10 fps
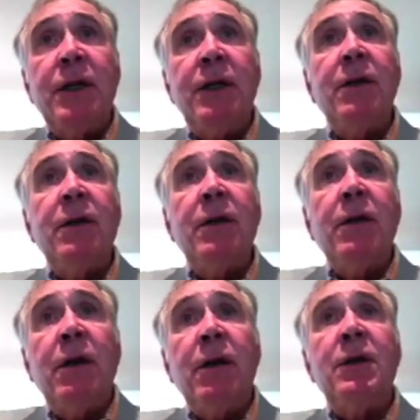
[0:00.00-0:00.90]
is that
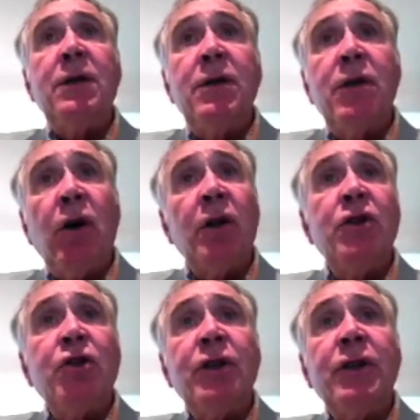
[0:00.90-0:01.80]
in
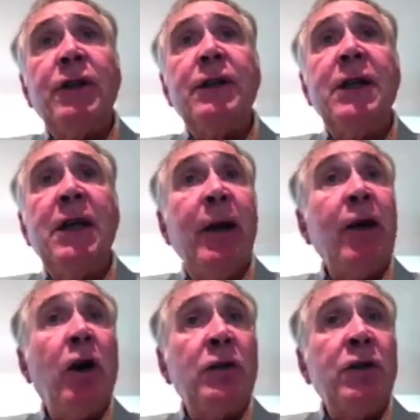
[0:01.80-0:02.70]
knowledge,
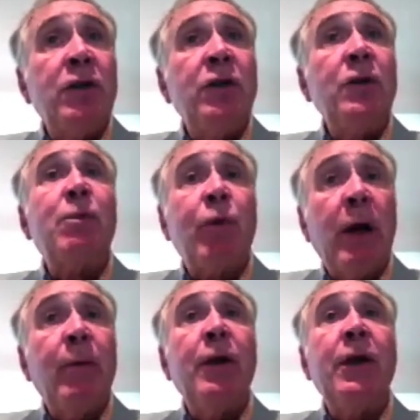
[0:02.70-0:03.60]
TMA constitutes
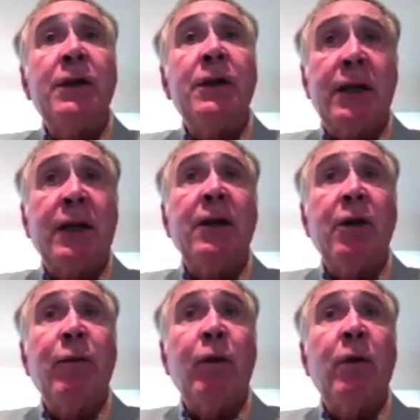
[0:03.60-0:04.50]
primary and
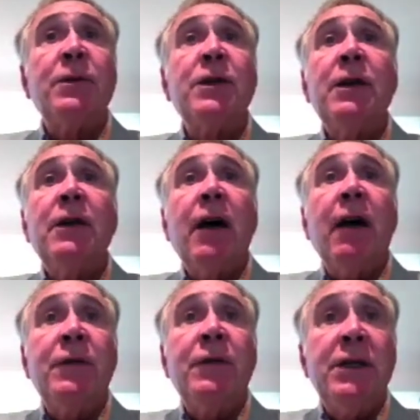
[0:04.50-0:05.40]
secondary
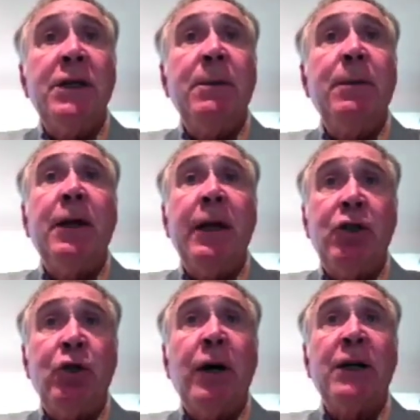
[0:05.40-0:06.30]
forms of
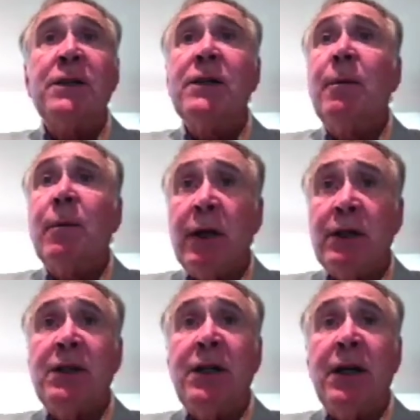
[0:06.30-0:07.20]
TTP and HUS
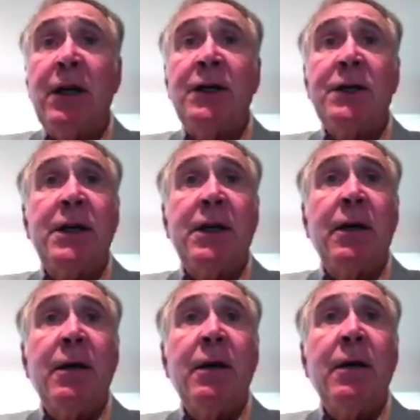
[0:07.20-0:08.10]
plus
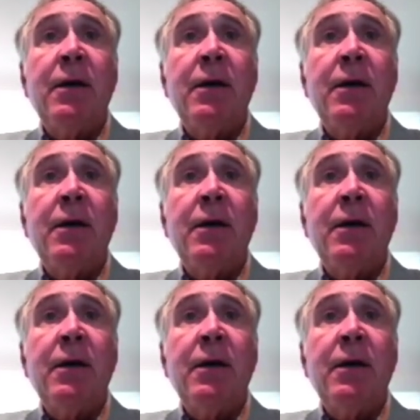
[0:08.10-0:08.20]
DIC.